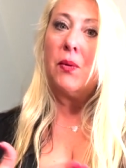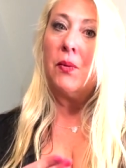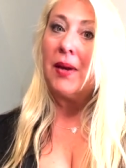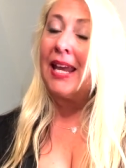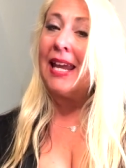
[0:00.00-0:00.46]

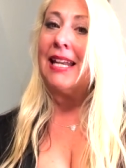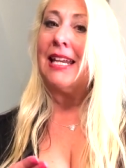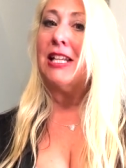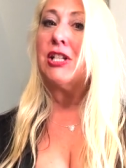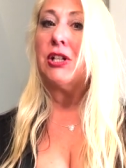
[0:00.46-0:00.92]
we
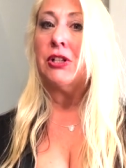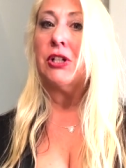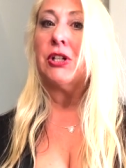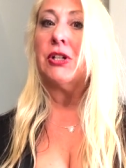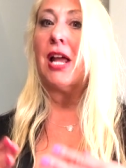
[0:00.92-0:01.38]
need to
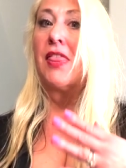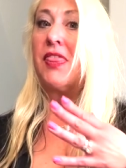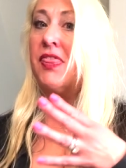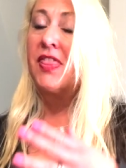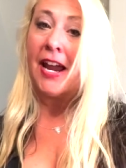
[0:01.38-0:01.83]
learn
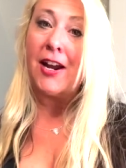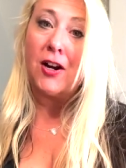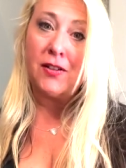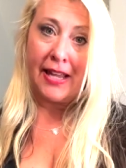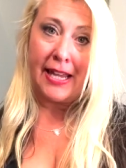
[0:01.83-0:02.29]

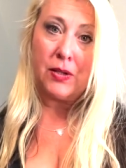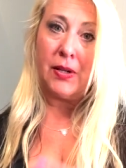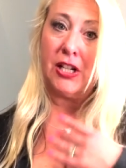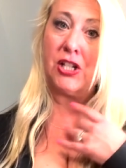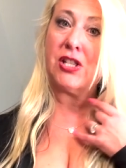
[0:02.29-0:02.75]
their language.